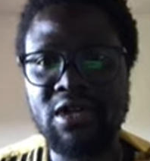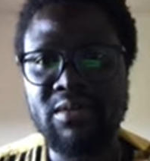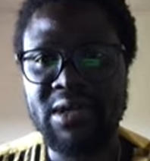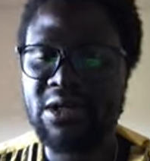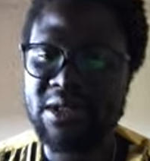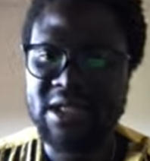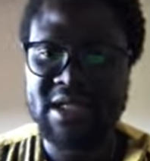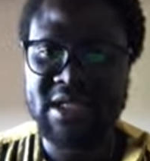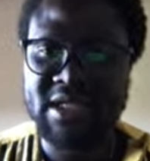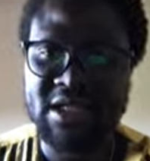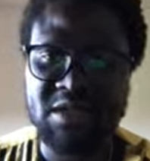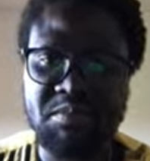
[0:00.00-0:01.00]
because this is
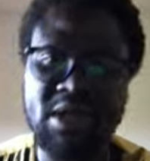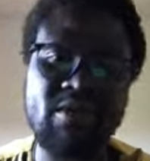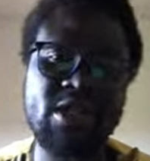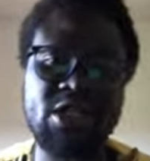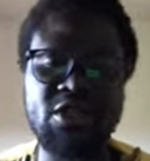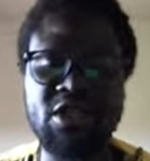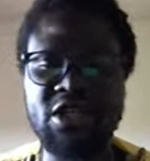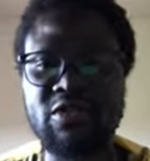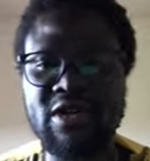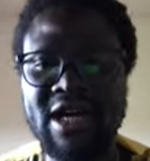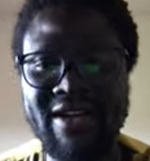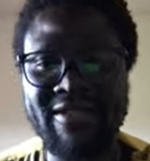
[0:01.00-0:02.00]
the spirit you need to
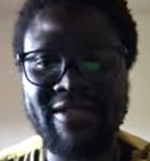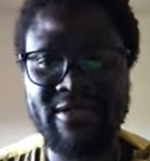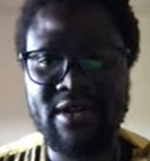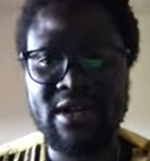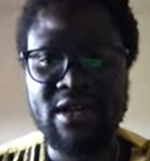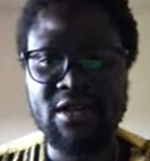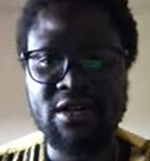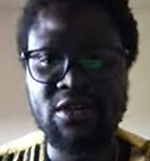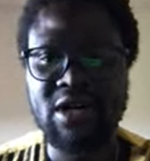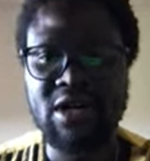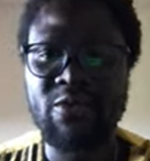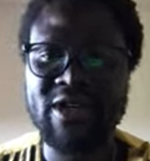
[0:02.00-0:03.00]
have.
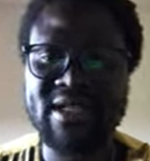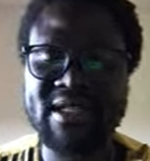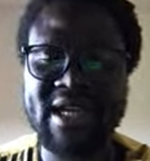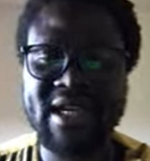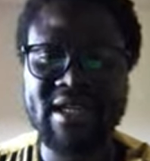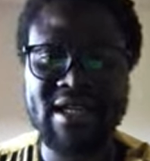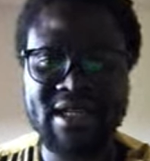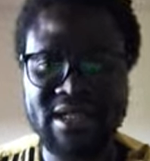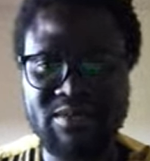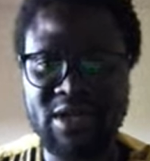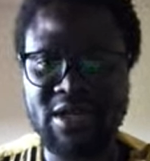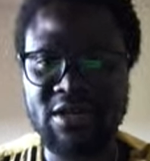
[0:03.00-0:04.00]
And we're saying this
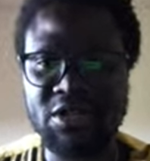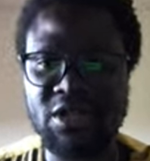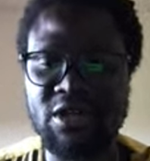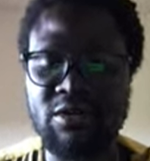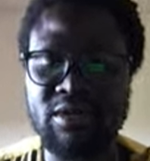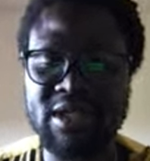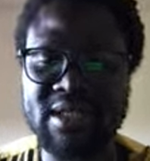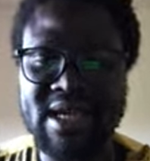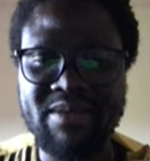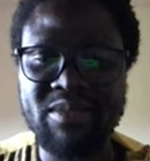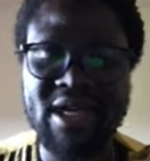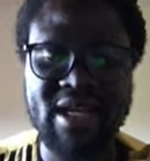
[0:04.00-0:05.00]
because this
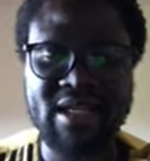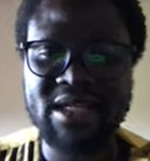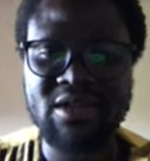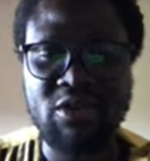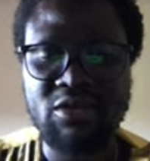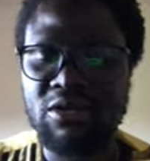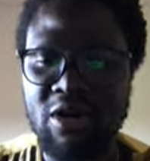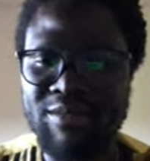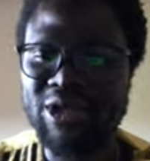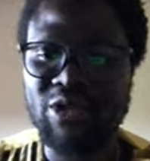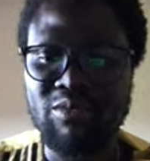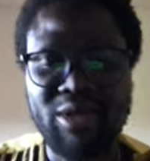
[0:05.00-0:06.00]
same thing is
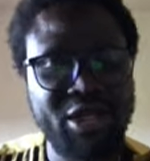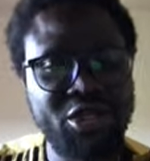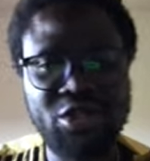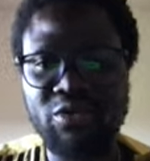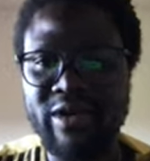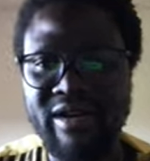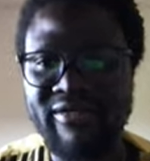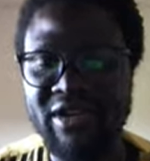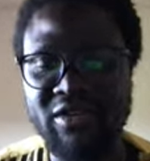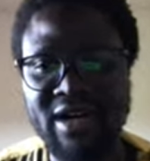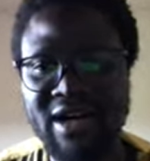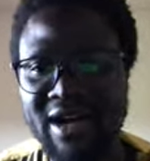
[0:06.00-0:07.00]
coming to meet you wherever
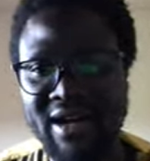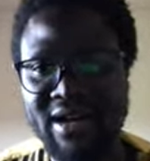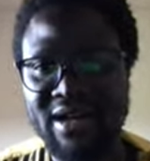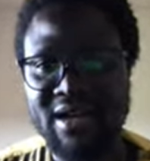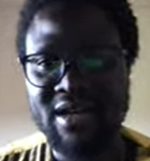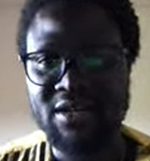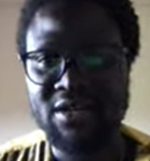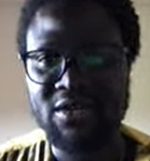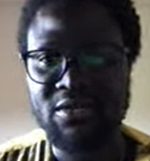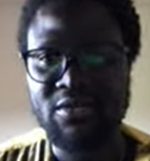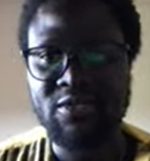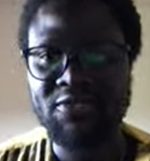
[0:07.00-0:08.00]
you are.
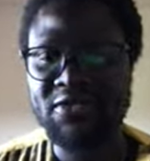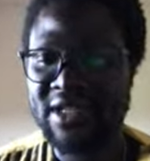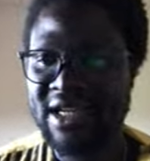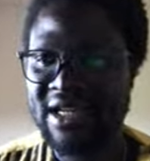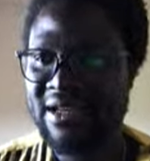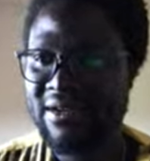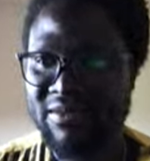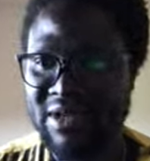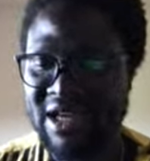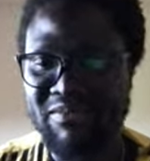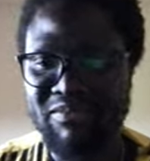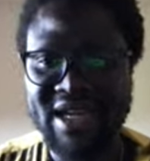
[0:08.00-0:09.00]
We've seen
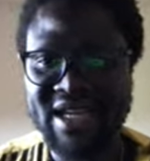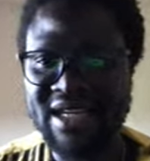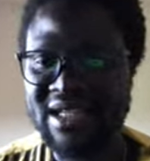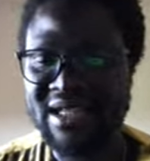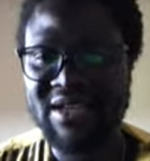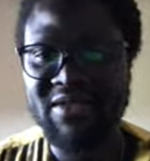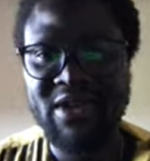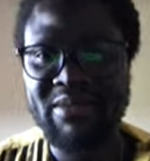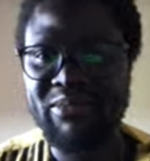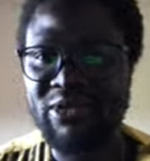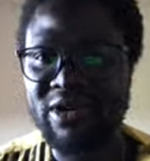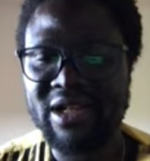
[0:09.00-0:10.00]
them making these different
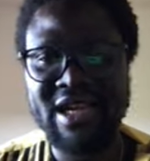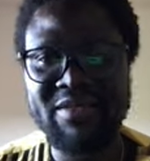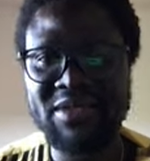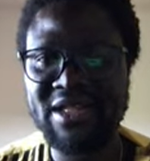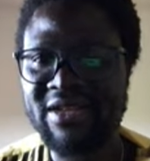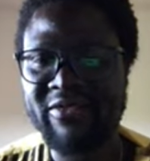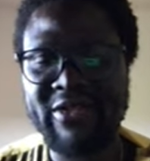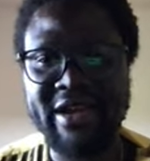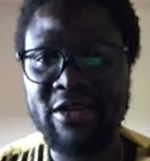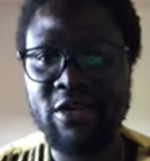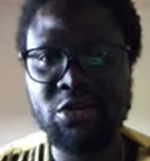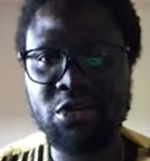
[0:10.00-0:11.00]
proclaims in different
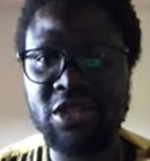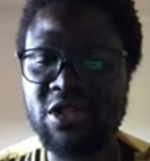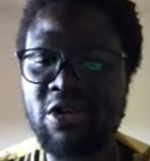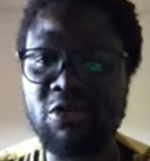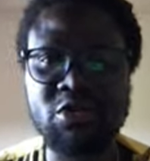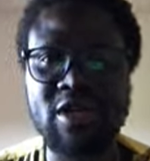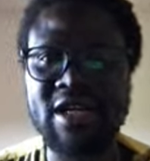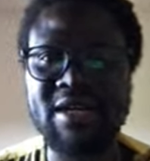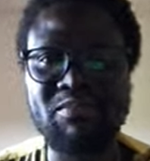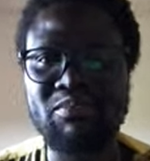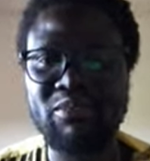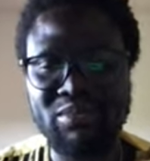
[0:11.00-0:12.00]
countries, also
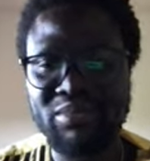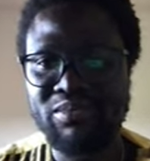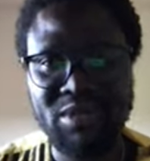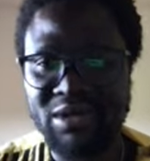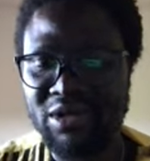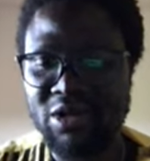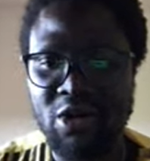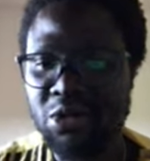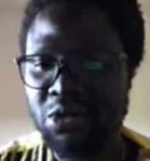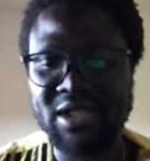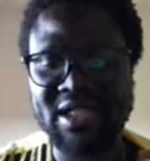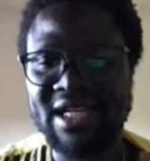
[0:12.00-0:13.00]
in
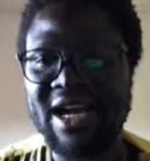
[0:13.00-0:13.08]
countries in